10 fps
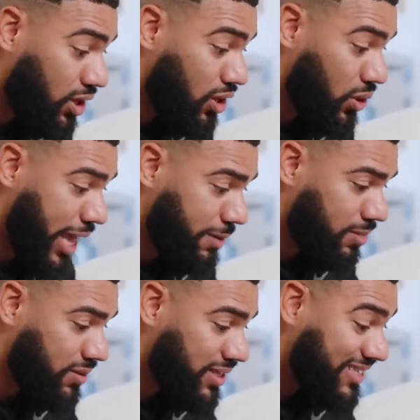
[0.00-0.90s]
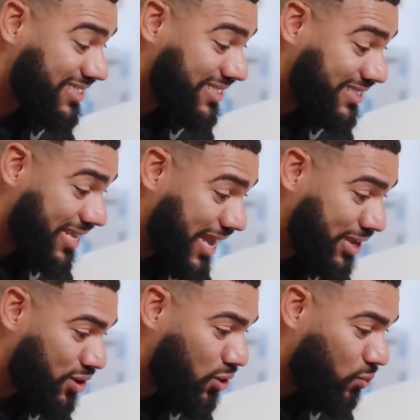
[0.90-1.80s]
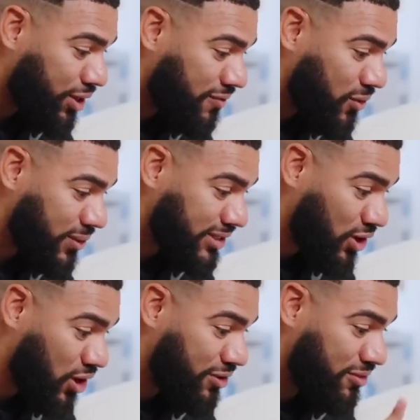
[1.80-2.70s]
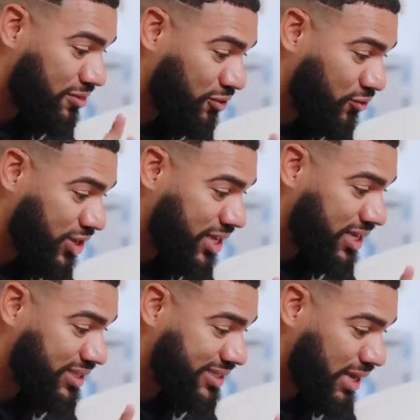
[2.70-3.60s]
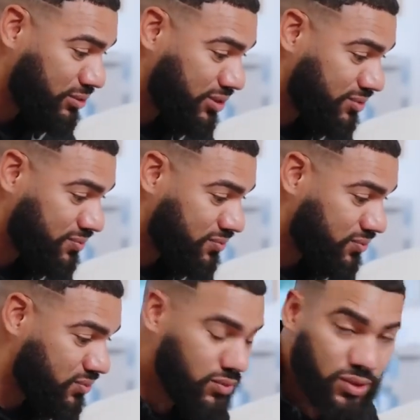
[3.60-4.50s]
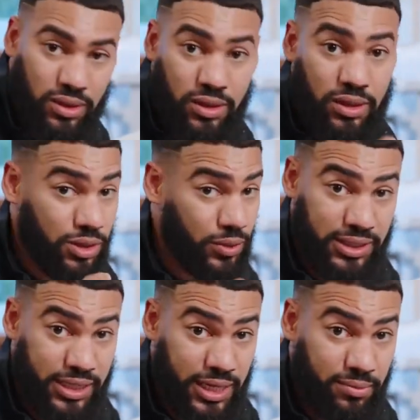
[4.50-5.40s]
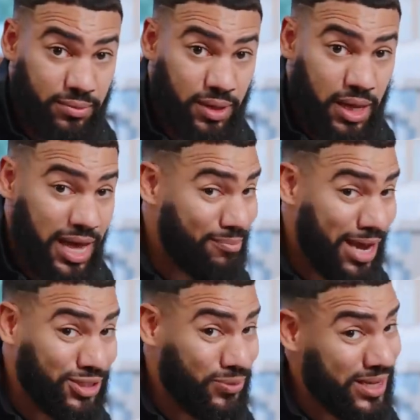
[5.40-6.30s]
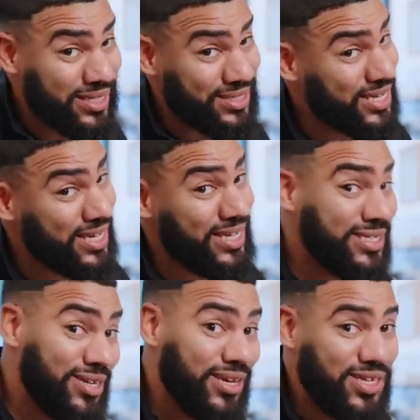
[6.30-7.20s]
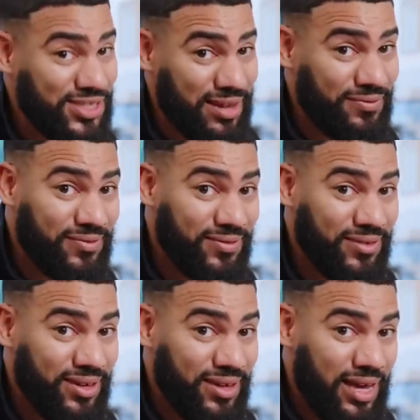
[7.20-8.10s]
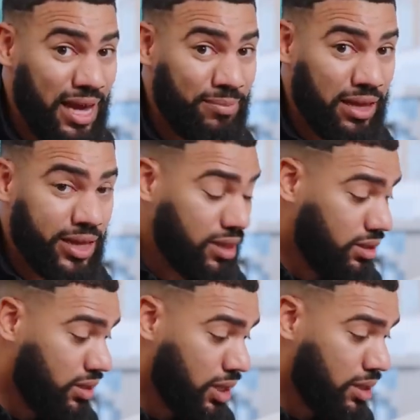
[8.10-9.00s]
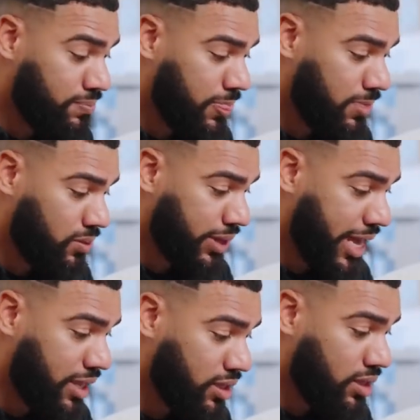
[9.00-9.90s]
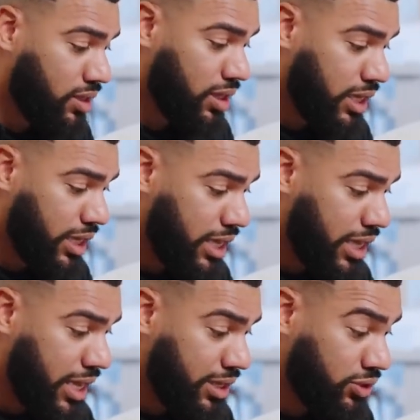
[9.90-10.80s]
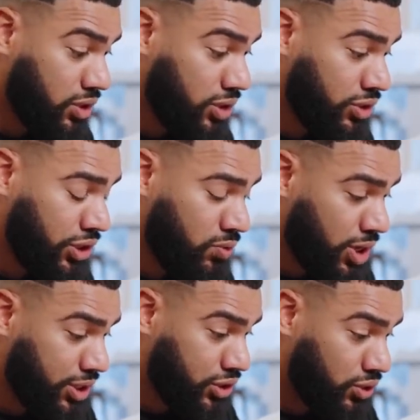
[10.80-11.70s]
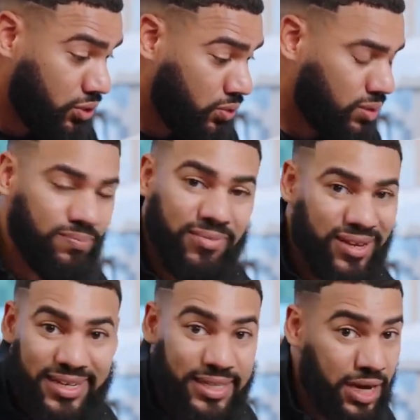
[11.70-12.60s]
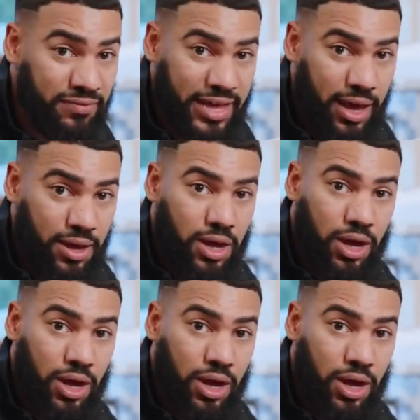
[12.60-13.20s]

Okay, today we're going to focus on 3 sounds. You can see, I'm not doing sing-songy stuff. I'm not like, okay, do you want to do none of that?